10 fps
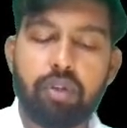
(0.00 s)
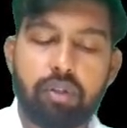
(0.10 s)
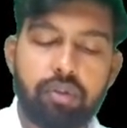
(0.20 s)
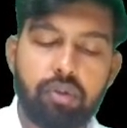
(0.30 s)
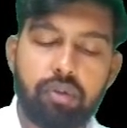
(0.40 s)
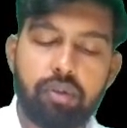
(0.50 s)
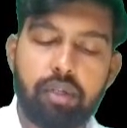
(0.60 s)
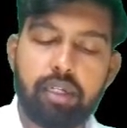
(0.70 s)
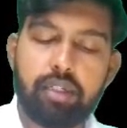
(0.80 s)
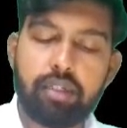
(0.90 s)
So
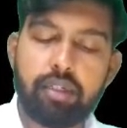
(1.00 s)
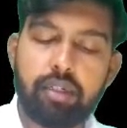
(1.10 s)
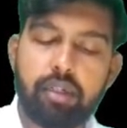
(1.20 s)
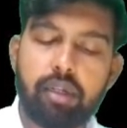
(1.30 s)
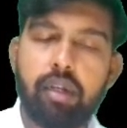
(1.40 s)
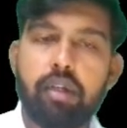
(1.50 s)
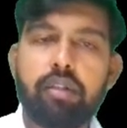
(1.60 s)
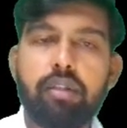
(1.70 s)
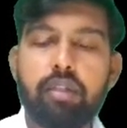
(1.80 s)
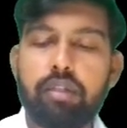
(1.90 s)
let's
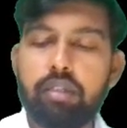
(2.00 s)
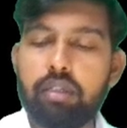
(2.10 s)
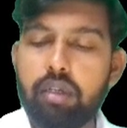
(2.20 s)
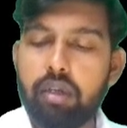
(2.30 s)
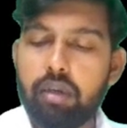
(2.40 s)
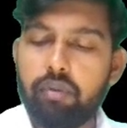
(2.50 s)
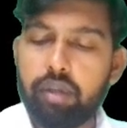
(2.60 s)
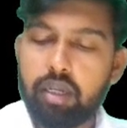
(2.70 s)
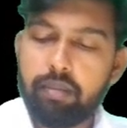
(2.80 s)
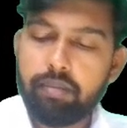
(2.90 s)
learn this
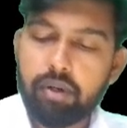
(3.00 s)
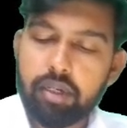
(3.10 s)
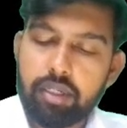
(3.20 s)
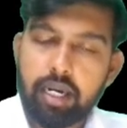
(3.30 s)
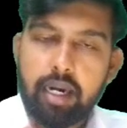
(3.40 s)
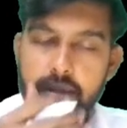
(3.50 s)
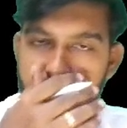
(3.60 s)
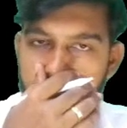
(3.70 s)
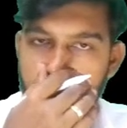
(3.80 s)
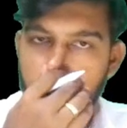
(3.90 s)
very important charts
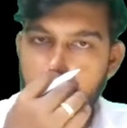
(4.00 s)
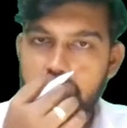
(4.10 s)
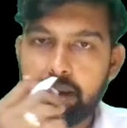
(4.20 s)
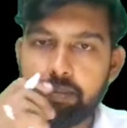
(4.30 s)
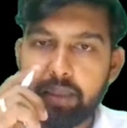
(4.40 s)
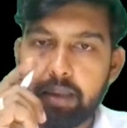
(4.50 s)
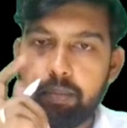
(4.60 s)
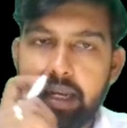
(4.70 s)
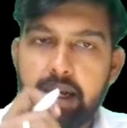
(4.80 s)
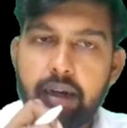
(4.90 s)
given in the
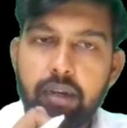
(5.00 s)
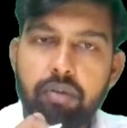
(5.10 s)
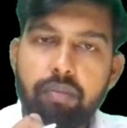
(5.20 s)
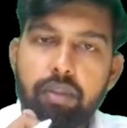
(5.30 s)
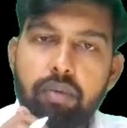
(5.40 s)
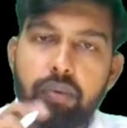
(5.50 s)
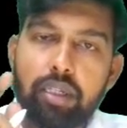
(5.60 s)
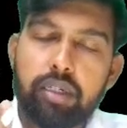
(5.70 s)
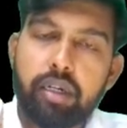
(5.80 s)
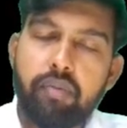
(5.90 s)
alien law,
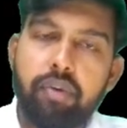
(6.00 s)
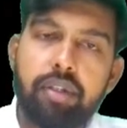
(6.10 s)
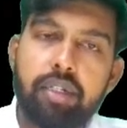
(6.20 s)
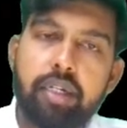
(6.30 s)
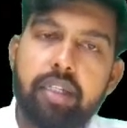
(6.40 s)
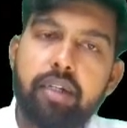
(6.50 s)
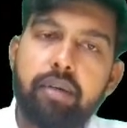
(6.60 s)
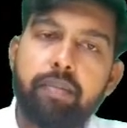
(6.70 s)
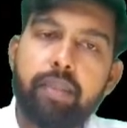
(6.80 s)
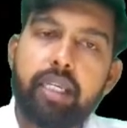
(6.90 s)
which differentiate the
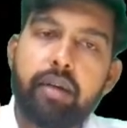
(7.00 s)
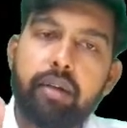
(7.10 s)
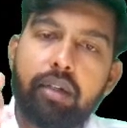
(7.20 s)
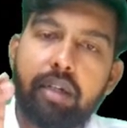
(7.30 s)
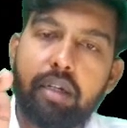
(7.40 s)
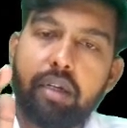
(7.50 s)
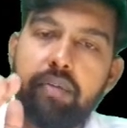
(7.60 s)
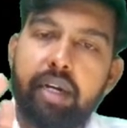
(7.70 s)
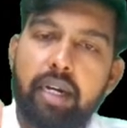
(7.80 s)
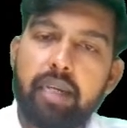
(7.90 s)

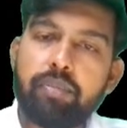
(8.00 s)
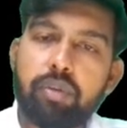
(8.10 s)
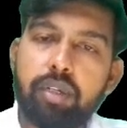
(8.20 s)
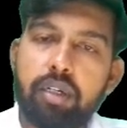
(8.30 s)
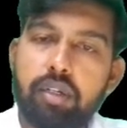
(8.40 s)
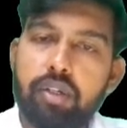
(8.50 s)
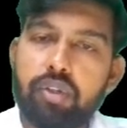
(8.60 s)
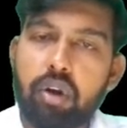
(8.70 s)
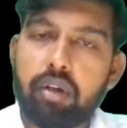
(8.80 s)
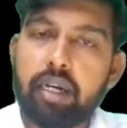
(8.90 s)
different types of the
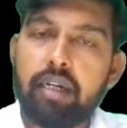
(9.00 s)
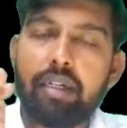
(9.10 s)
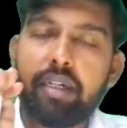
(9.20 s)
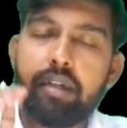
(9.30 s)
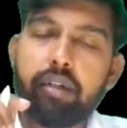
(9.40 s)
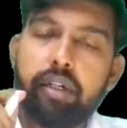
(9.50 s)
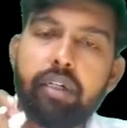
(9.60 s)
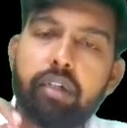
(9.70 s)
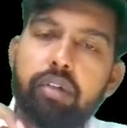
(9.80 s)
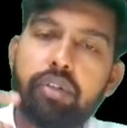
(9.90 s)
shock, and
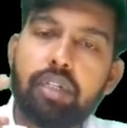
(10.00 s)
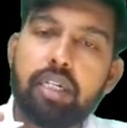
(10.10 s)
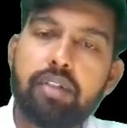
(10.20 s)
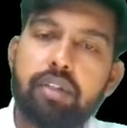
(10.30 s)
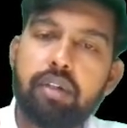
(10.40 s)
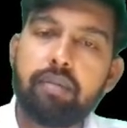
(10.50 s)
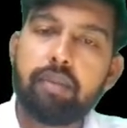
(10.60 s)
it states the